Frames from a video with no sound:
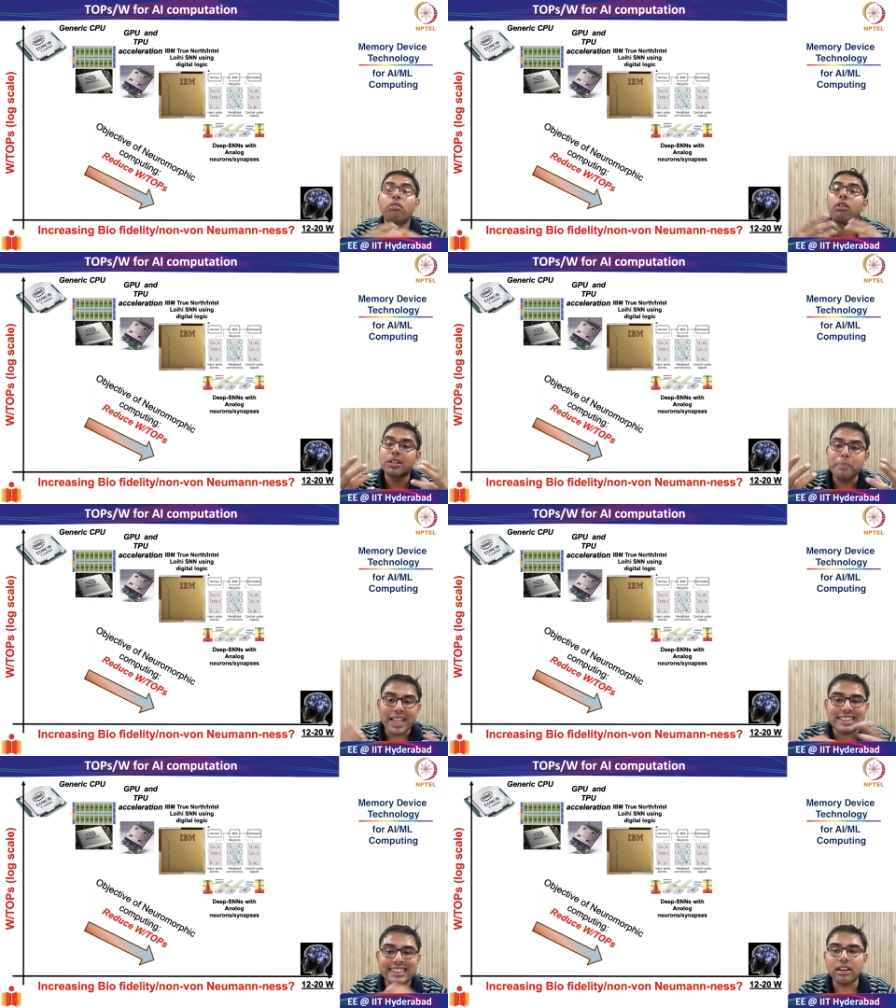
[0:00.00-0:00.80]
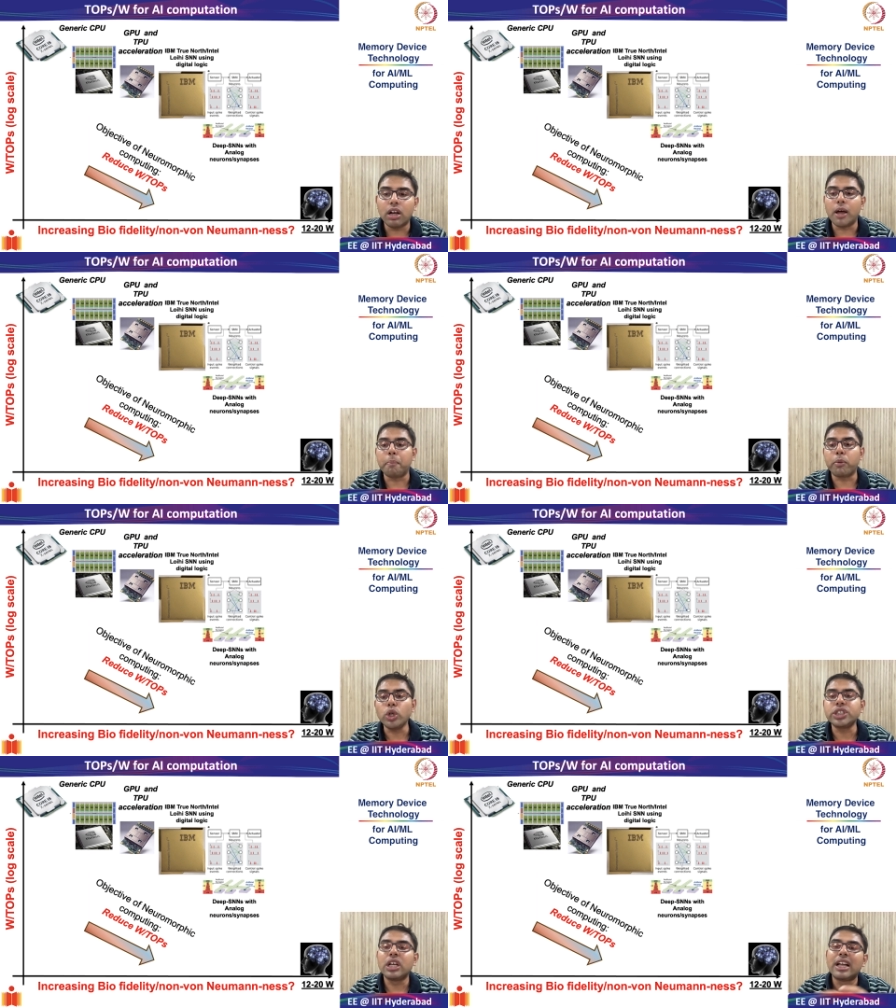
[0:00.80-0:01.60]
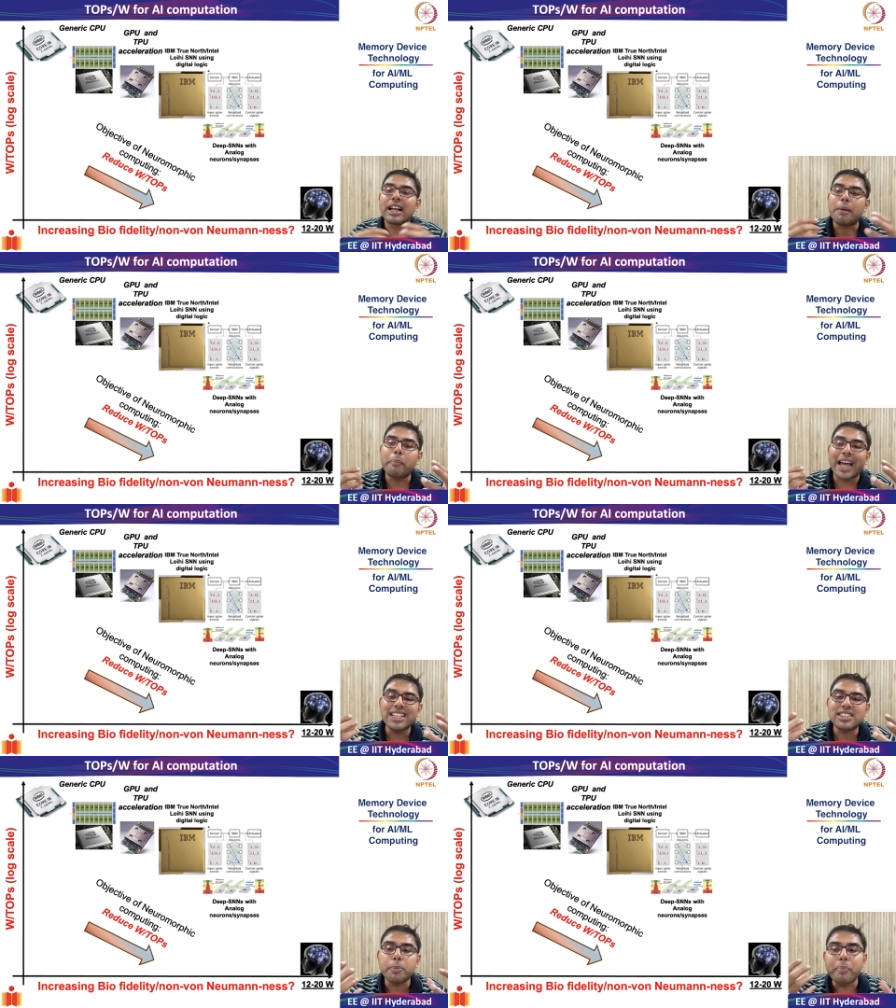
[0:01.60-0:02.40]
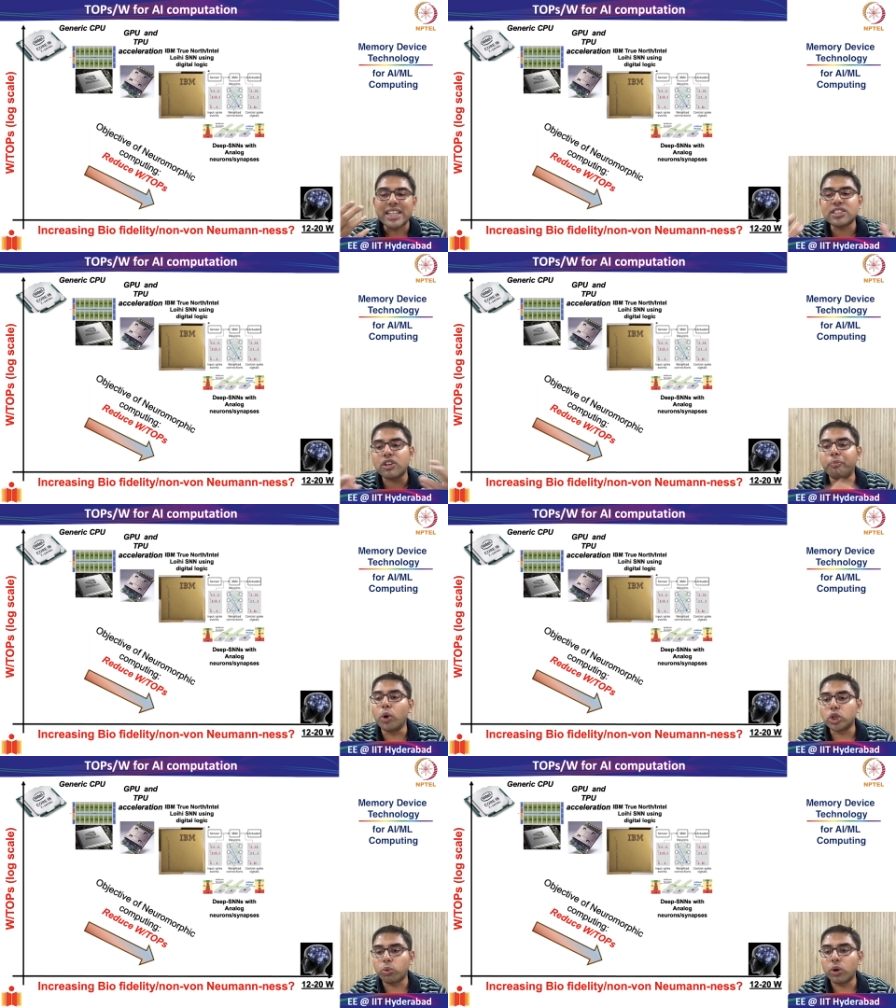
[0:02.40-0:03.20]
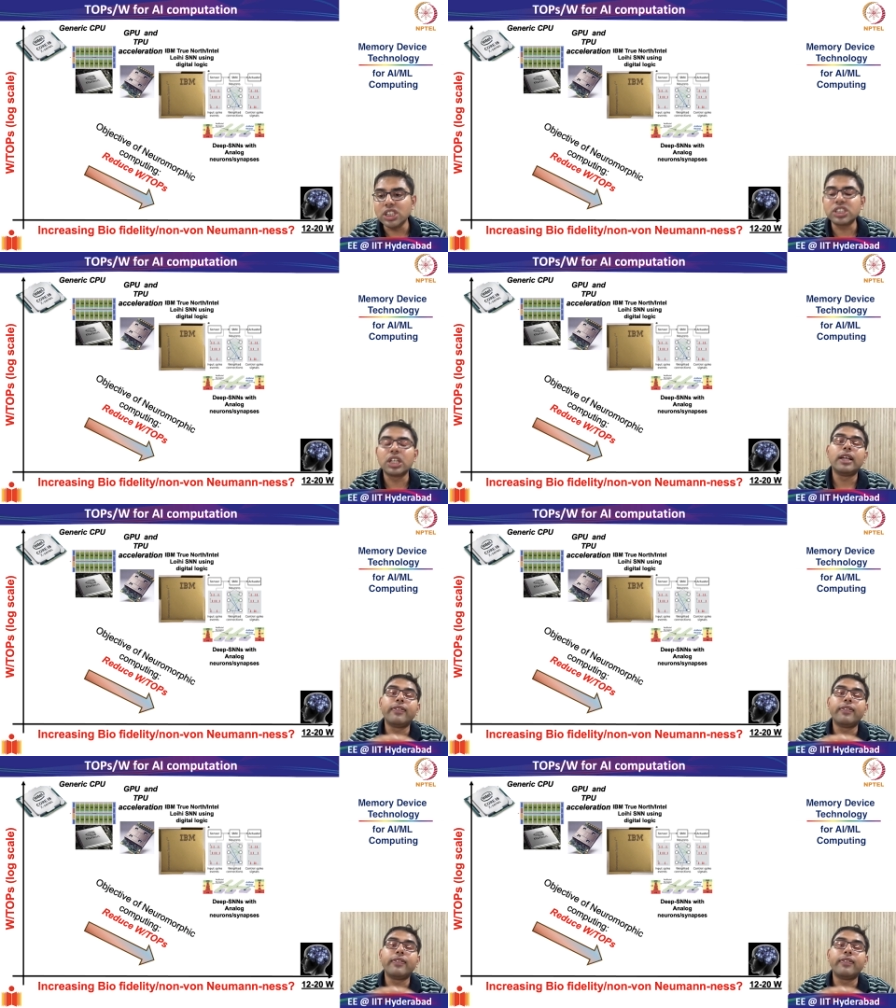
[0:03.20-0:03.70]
or the mixed signal approach combines the best of both worlds,